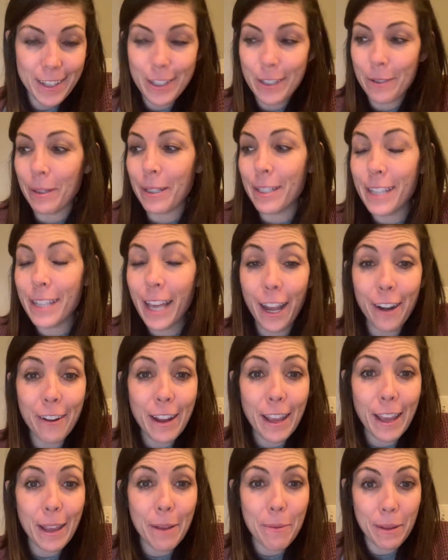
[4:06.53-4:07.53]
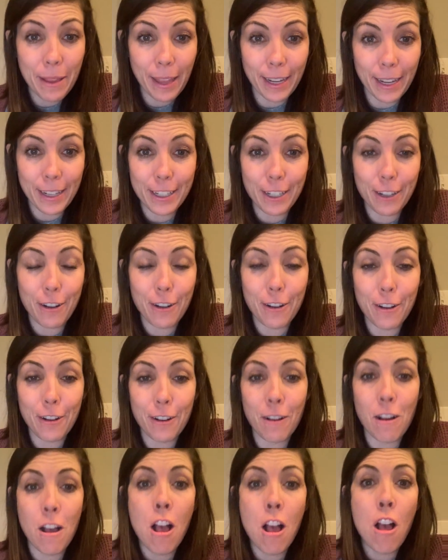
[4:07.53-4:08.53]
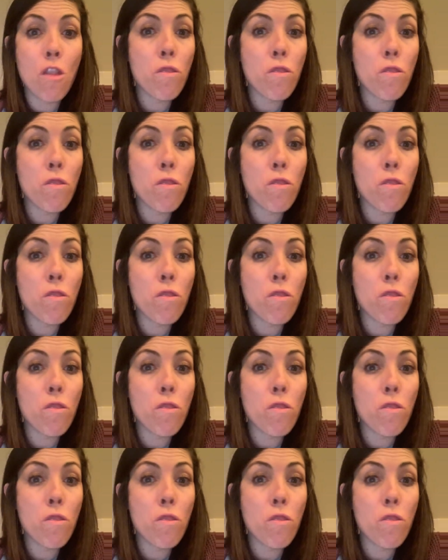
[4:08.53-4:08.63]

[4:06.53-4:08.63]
So on Saturday, we like to call